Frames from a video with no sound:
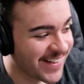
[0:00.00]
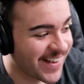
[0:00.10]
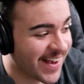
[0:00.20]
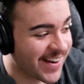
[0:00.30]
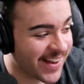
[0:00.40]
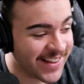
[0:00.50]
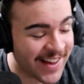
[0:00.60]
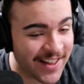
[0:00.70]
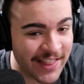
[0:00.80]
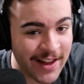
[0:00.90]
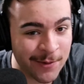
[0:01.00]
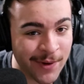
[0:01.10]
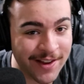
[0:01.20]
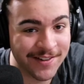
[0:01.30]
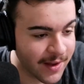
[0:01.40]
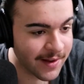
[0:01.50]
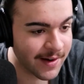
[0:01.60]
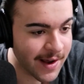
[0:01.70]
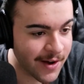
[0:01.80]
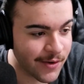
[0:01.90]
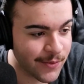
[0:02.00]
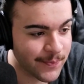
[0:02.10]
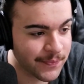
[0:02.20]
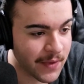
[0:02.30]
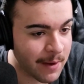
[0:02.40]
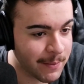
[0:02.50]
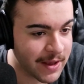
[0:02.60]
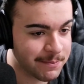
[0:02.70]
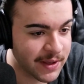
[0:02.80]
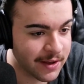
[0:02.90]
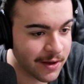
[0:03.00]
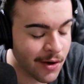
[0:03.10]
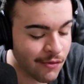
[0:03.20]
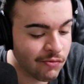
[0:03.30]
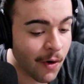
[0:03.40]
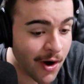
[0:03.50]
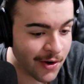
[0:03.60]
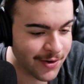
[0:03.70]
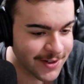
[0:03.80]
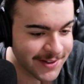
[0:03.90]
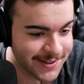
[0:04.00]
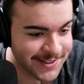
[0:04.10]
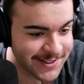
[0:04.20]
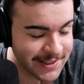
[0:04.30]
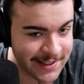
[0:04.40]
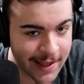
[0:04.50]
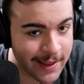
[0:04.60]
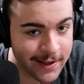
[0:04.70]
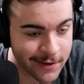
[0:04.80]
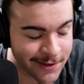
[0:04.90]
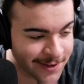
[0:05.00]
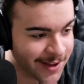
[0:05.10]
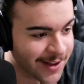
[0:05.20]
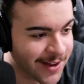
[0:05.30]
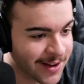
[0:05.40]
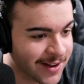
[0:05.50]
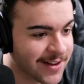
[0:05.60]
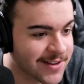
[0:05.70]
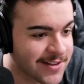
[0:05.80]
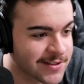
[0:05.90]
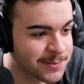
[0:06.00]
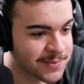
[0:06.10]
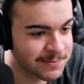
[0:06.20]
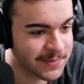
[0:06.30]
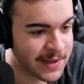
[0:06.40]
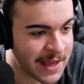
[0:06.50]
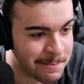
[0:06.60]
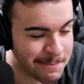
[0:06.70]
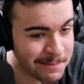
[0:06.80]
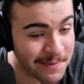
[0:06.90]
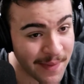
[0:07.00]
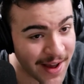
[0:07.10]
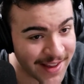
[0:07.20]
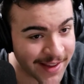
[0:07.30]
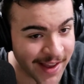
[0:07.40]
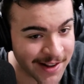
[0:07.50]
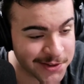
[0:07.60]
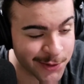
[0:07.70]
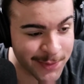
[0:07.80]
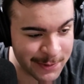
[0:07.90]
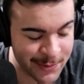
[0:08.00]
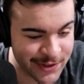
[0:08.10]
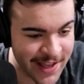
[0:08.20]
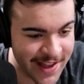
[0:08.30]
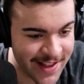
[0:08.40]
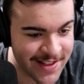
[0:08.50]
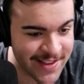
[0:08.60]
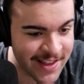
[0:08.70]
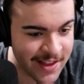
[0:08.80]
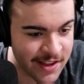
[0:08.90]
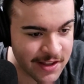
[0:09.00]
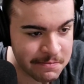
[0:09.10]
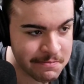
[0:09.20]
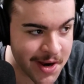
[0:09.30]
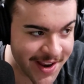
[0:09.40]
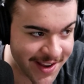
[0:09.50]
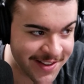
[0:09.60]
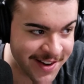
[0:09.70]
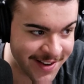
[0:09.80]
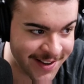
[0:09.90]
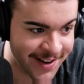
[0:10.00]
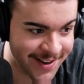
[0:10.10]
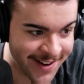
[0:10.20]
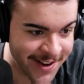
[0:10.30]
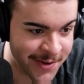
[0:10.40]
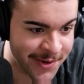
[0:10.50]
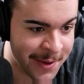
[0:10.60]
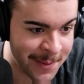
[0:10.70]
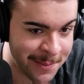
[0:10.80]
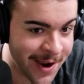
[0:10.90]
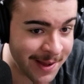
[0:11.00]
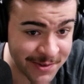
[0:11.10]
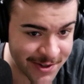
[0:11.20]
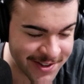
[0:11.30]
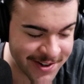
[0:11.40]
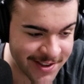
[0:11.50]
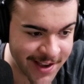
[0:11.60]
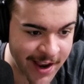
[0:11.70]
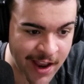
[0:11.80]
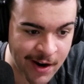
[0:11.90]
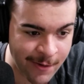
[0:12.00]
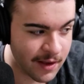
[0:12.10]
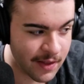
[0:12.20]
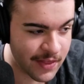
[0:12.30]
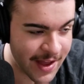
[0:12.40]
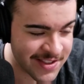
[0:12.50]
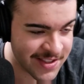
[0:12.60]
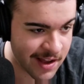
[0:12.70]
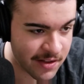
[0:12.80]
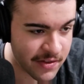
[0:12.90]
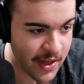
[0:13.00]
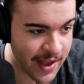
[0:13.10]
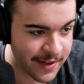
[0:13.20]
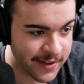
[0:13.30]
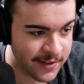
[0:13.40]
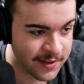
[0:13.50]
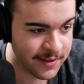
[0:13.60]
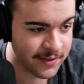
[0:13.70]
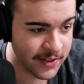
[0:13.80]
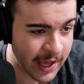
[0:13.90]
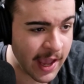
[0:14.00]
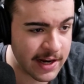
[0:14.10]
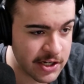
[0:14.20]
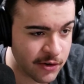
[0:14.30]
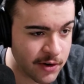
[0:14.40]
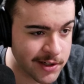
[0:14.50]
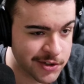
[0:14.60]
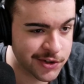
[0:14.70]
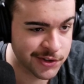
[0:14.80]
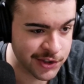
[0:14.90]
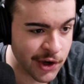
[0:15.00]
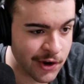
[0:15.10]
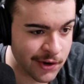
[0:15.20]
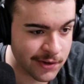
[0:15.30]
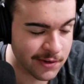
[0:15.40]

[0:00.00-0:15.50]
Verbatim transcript: I like how that went. Now, I might be wrong to say this because it might get into people's heads and then they might not get it out, but I'm just gonna say it anyways. That sounds like the Candy Crush song